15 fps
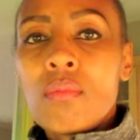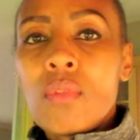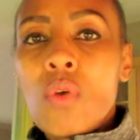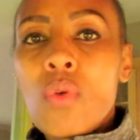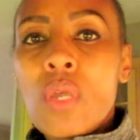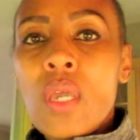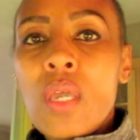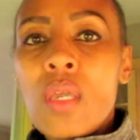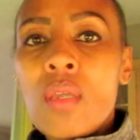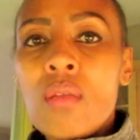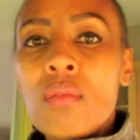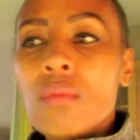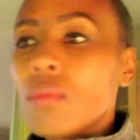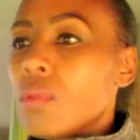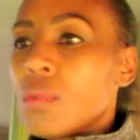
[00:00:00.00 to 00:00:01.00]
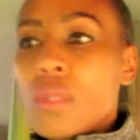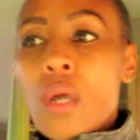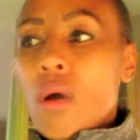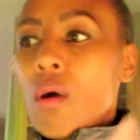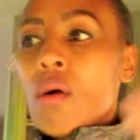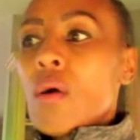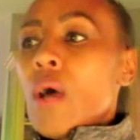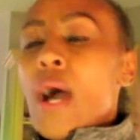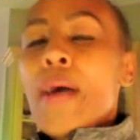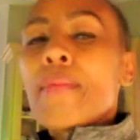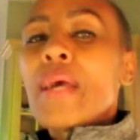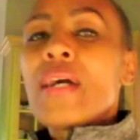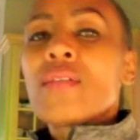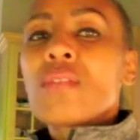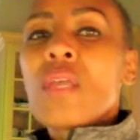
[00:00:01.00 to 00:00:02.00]
Okay? Now, I'm
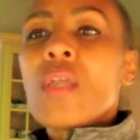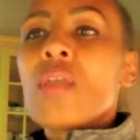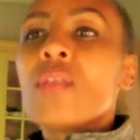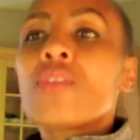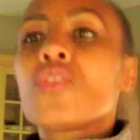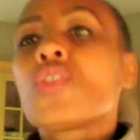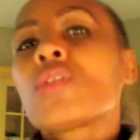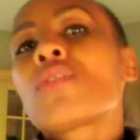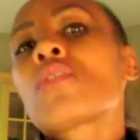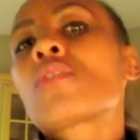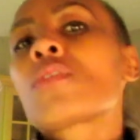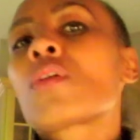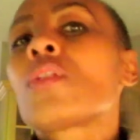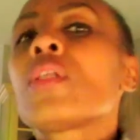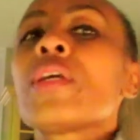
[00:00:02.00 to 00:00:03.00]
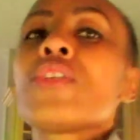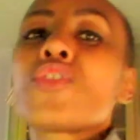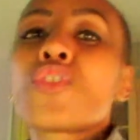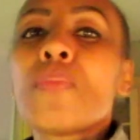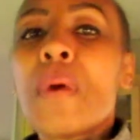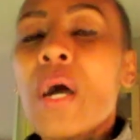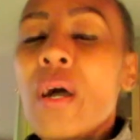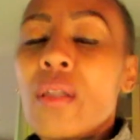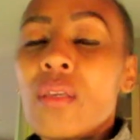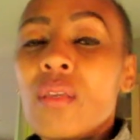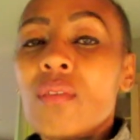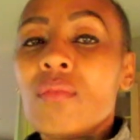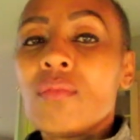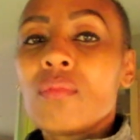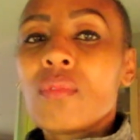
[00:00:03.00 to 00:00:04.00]
not saying it's just to cleanse your body
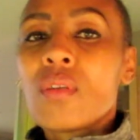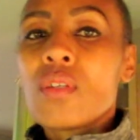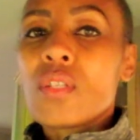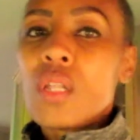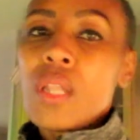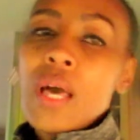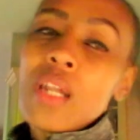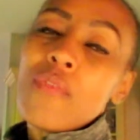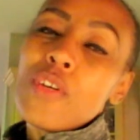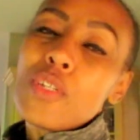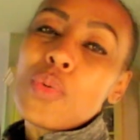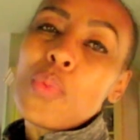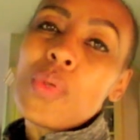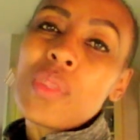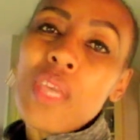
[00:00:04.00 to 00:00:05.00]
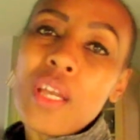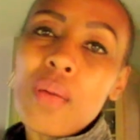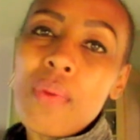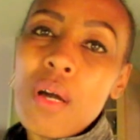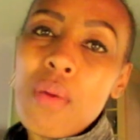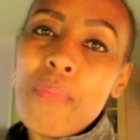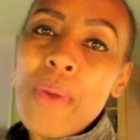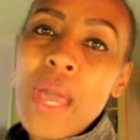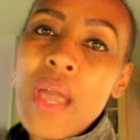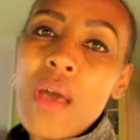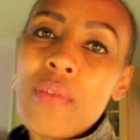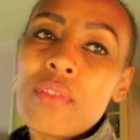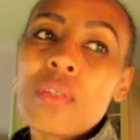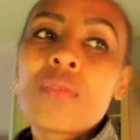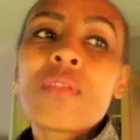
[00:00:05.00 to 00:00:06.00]
because a lot of us when we think about
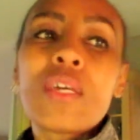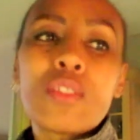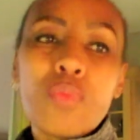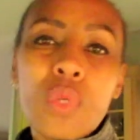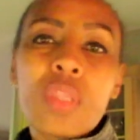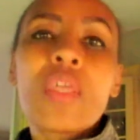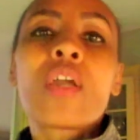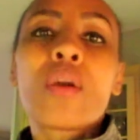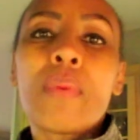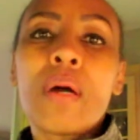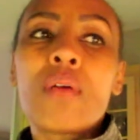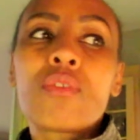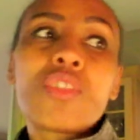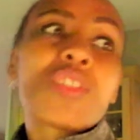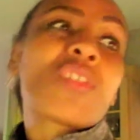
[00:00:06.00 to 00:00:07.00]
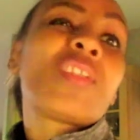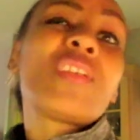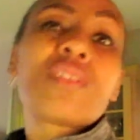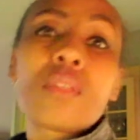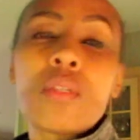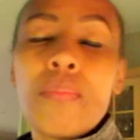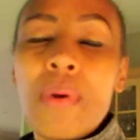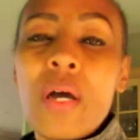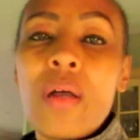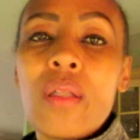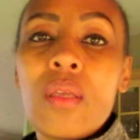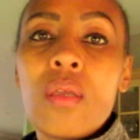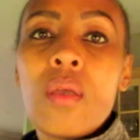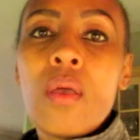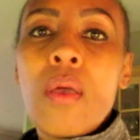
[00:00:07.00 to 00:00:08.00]
baths, that's what we think about, just cleansing the body.
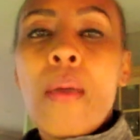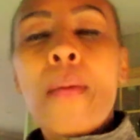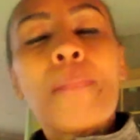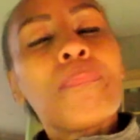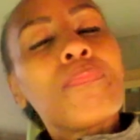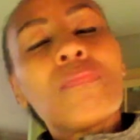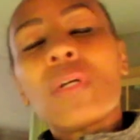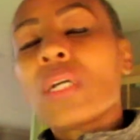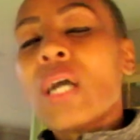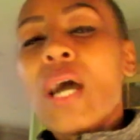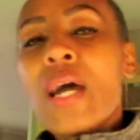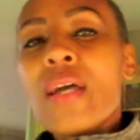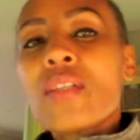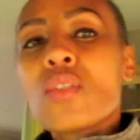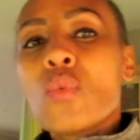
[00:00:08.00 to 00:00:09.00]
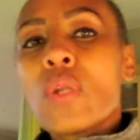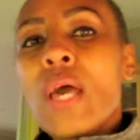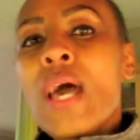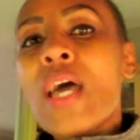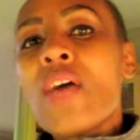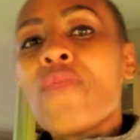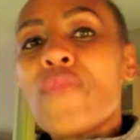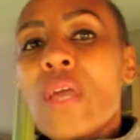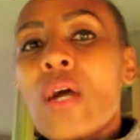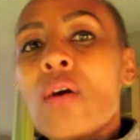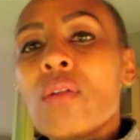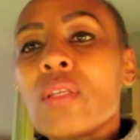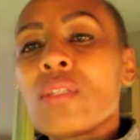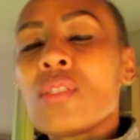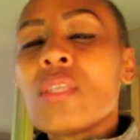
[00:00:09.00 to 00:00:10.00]
But guys, what I have
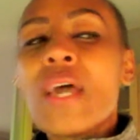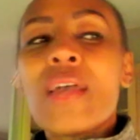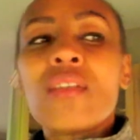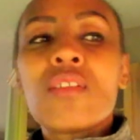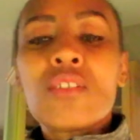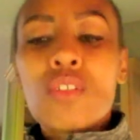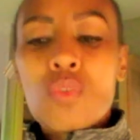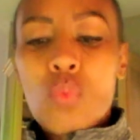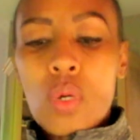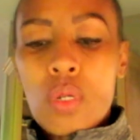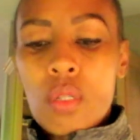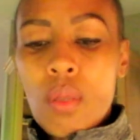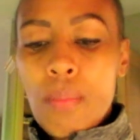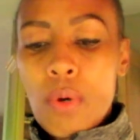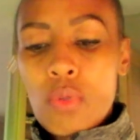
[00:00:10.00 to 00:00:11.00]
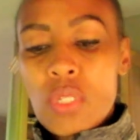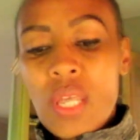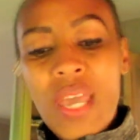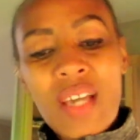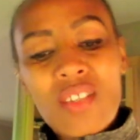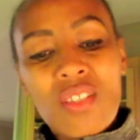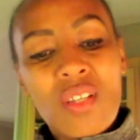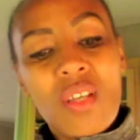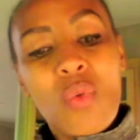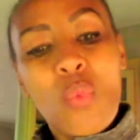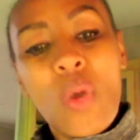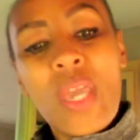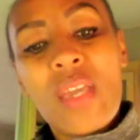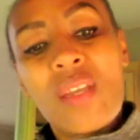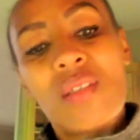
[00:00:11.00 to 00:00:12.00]
found is that this is one of the most excellent
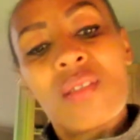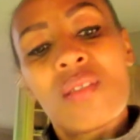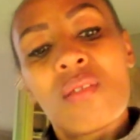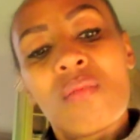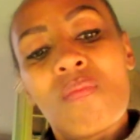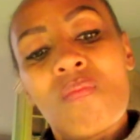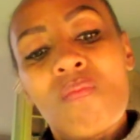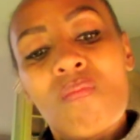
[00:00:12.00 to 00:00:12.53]
ways,